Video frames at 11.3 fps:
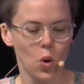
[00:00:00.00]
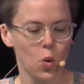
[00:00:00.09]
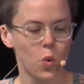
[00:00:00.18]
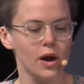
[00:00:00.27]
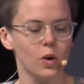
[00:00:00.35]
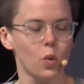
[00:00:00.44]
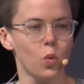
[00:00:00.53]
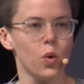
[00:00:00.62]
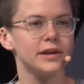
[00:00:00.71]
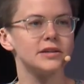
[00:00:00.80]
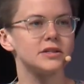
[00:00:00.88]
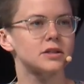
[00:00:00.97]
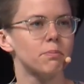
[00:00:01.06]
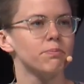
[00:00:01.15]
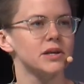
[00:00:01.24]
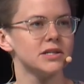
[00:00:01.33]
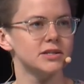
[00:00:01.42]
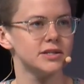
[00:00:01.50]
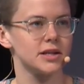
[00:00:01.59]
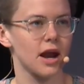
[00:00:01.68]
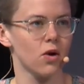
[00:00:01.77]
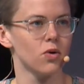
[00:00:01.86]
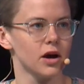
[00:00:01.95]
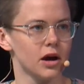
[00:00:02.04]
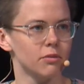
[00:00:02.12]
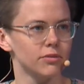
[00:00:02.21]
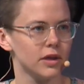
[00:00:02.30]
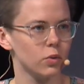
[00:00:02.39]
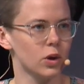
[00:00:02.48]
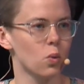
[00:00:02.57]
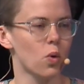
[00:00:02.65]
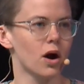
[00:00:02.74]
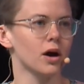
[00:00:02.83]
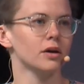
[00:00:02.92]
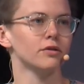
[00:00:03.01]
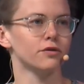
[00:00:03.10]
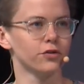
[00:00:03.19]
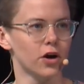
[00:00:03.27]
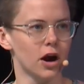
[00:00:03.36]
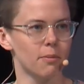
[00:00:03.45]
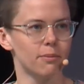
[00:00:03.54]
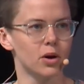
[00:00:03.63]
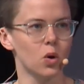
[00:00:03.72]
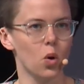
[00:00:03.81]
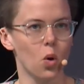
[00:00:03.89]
what is the business outcome that we want from